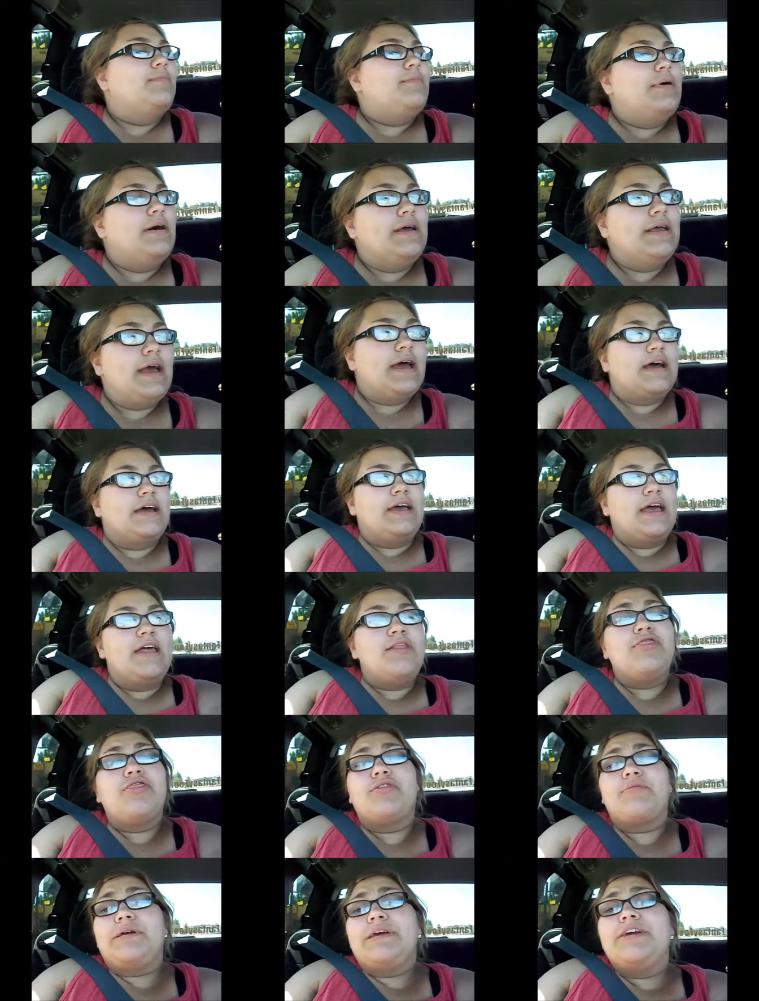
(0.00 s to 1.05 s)
but yeah,
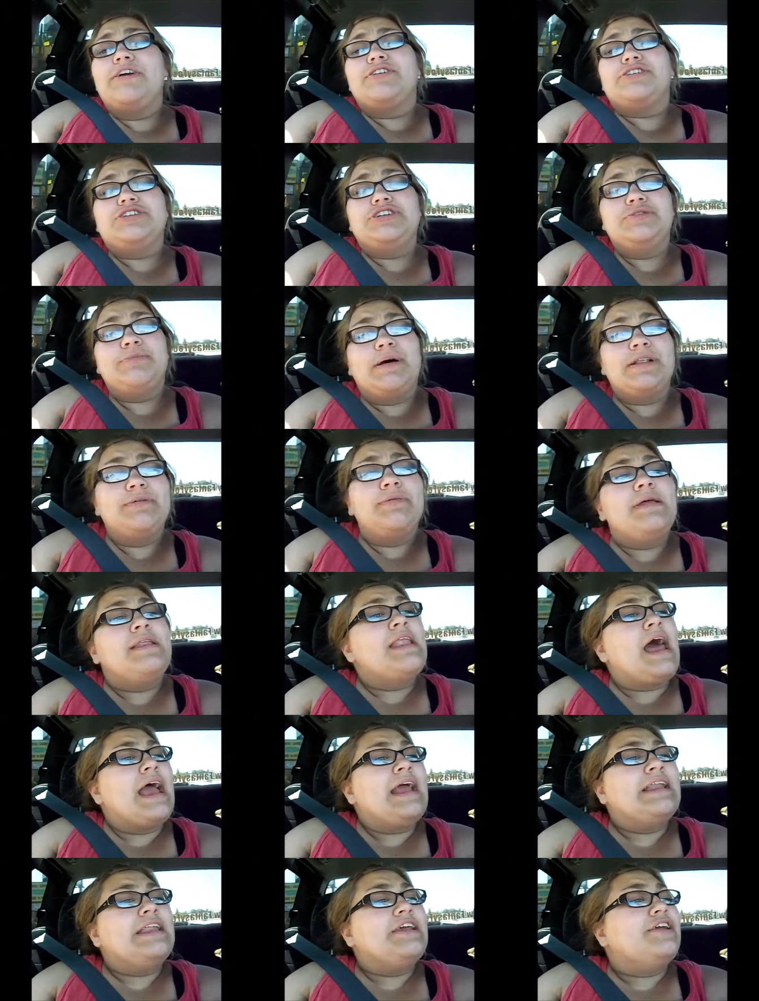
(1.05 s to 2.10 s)
in three years she's about to be
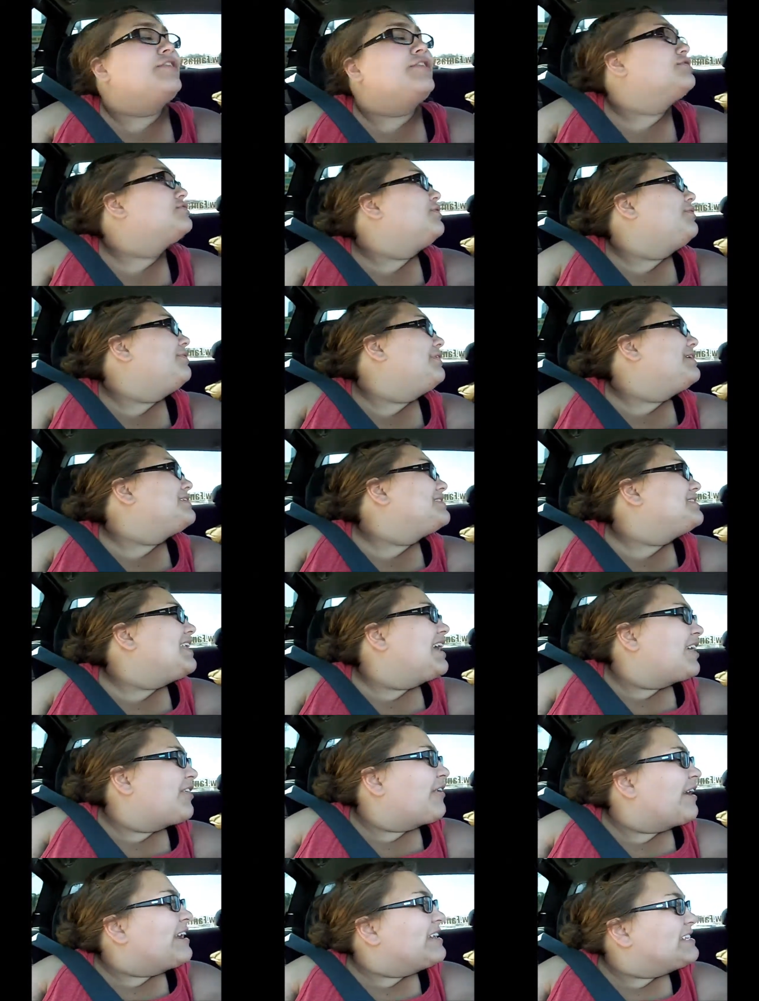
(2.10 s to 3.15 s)
90 years old. Isn't
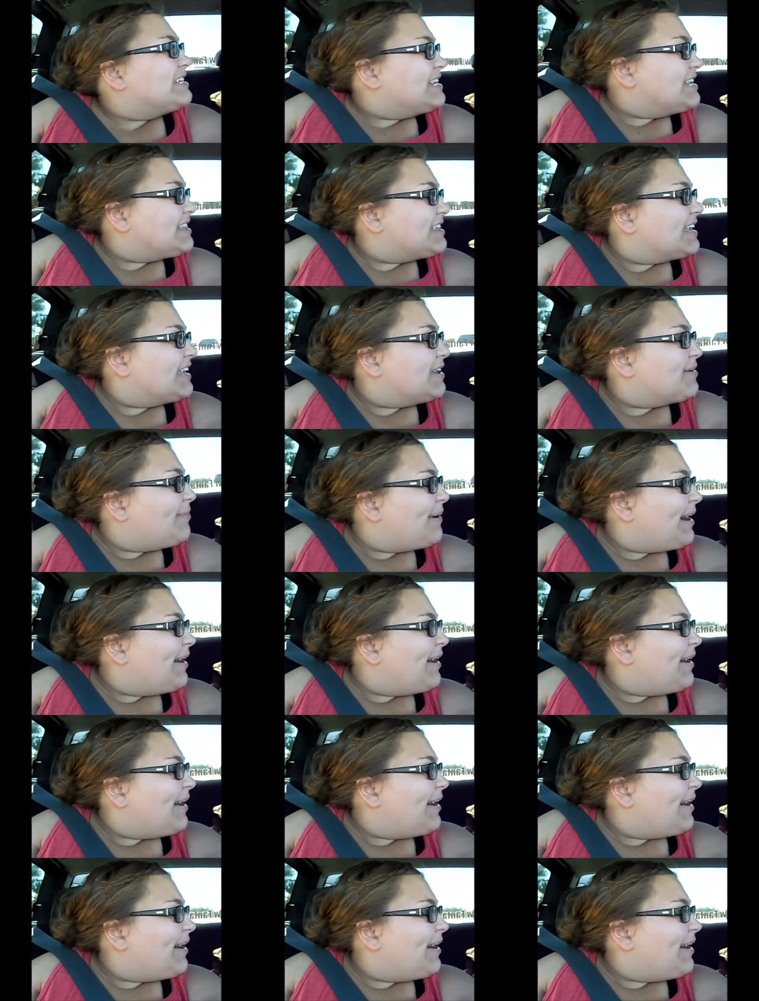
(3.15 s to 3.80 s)
that crazy to think